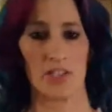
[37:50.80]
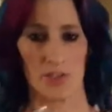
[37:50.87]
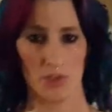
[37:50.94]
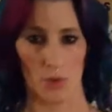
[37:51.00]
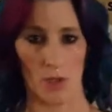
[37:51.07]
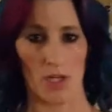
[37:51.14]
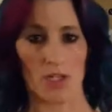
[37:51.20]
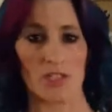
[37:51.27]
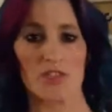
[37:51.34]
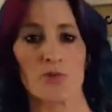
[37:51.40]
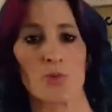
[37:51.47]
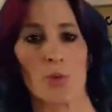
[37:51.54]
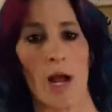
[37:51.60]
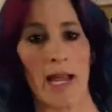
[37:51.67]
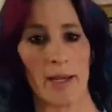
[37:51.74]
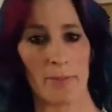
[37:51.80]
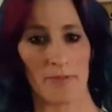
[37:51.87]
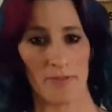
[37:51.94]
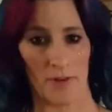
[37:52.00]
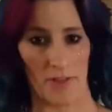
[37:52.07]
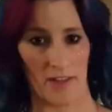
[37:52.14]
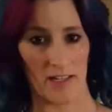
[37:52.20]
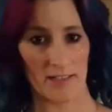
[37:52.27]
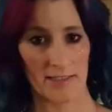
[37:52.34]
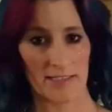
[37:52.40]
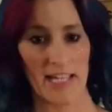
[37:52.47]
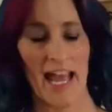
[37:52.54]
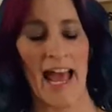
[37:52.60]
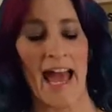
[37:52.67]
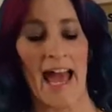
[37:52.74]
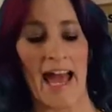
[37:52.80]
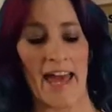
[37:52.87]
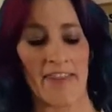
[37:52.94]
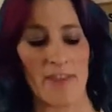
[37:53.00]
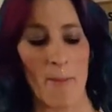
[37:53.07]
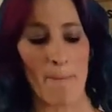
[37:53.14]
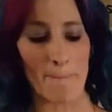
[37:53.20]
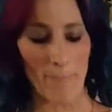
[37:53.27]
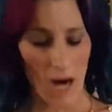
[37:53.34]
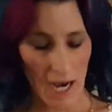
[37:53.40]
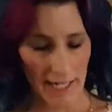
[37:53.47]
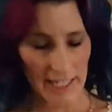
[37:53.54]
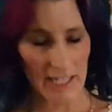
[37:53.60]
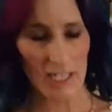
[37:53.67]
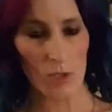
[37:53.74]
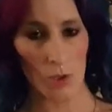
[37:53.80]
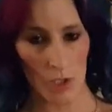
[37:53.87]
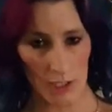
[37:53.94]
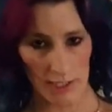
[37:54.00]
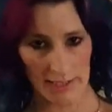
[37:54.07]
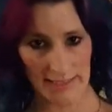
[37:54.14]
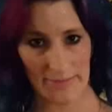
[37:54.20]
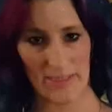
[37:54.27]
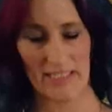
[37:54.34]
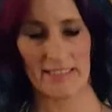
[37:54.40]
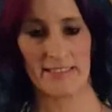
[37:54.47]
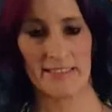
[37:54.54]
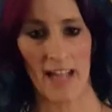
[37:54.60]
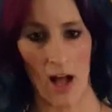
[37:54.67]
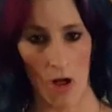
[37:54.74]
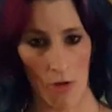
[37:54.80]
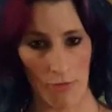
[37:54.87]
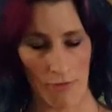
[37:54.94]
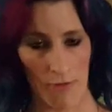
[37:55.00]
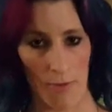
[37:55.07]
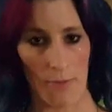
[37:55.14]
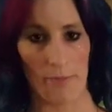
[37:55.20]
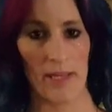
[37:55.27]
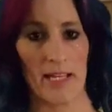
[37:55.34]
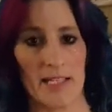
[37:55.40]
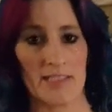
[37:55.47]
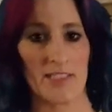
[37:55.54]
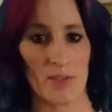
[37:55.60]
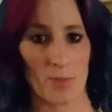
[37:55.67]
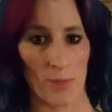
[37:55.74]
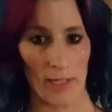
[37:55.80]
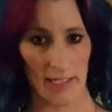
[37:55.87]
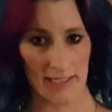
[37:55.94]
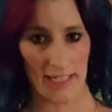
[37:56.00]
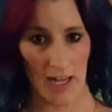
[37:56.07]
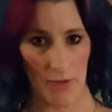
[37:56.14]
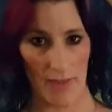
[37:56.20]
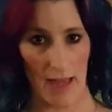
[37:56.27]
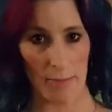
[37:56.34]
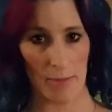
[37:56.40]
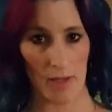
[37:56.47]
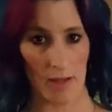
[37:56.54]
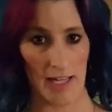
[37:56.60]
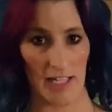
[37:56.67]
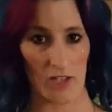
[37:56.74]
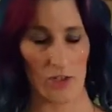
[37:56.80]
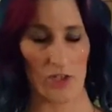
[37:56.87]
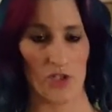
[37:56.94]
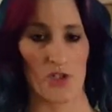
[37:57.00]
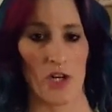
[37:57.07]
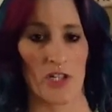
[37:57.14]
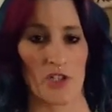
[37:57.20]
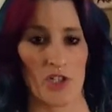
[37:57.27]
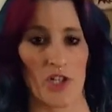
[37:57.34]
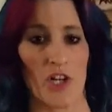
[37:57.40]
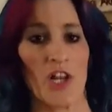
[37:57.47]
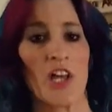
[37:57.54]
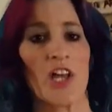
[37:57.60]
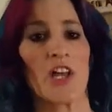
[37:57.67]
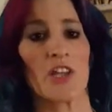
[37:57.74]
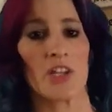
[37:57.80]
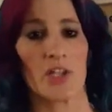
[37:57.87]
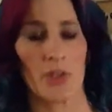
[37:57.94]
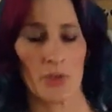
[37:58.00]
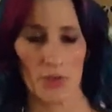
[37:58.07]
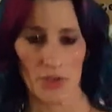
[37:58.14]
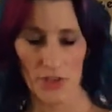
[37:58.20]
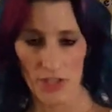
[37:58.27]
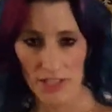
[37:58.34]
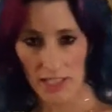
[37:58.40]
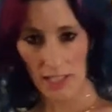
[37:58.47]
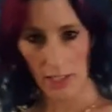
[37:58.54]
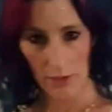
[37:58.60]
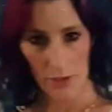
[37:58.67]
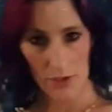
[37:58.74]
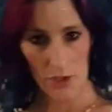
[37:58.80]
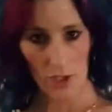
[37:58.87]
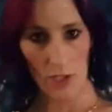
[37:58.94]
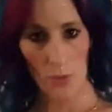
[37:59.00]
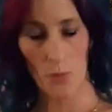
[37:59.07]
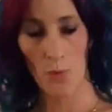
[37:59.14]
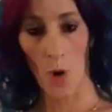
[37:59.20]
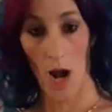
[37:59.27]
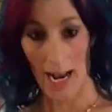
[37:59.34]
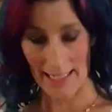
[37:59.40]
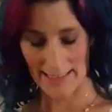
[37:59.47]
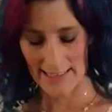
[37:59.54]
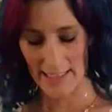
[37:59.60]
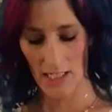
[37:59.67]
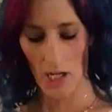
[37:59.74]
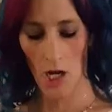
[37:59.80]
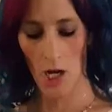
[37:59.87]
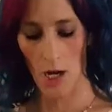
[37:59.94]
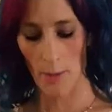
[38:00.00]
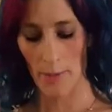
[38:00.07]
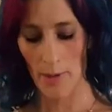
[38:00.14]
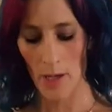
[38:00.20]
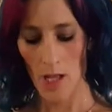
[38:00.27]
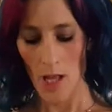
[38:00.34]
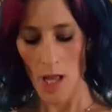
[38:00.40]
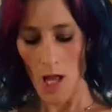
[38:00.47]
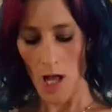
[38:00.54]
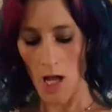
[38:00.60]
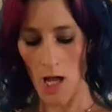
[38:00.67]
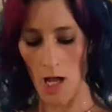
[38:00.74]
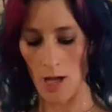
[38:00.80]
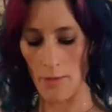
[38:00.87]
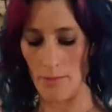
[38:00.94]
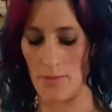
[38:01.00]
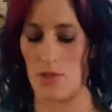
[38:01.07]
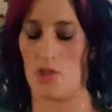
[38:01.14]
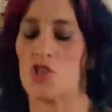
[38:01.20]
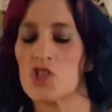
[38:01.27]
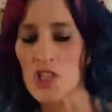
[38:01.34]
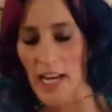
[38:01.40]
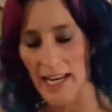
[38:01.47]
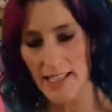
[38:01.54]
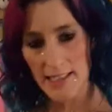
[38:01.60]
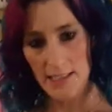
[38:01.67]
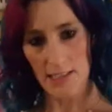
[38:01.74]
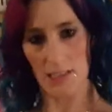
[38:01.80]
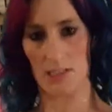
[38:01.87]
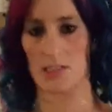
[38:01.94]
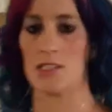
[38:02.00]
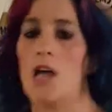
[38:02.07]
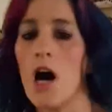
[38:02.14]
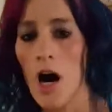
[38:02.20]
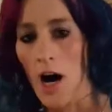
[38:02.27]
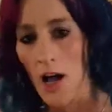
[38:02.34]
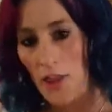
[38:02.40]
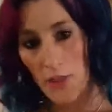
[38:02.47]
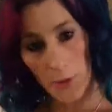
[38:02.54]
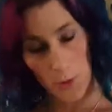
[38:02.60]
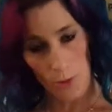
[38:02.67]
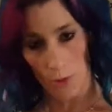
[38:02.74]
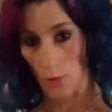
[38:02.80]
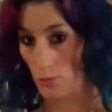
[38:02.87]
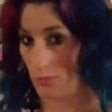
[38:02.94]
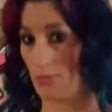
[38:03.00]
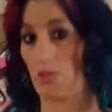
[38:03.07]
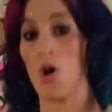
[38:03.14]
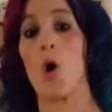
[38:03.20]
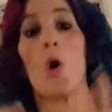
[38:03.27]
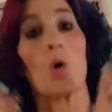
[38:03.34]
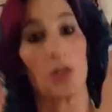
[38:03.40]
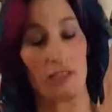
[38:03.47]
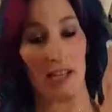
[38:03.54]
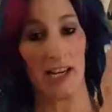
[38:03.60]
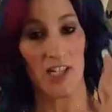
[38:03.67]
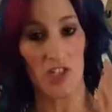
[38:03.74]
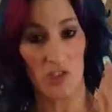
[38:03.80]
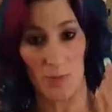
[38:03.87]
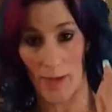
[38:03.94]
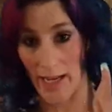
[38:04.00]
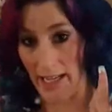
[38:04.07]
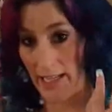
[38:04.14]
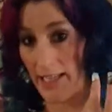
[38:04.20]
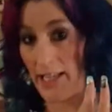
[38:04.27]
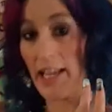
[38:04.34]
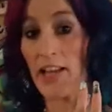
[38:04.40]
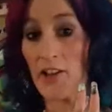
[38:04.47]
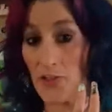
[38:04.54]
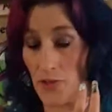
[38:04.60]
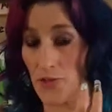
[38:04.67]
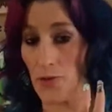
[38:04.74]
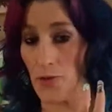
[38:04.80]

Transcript: that the soil is right for this. And the body, the organism itself, begins to break down that molecular structure. The Kundalini energy rising up shakes through the whole entire spine and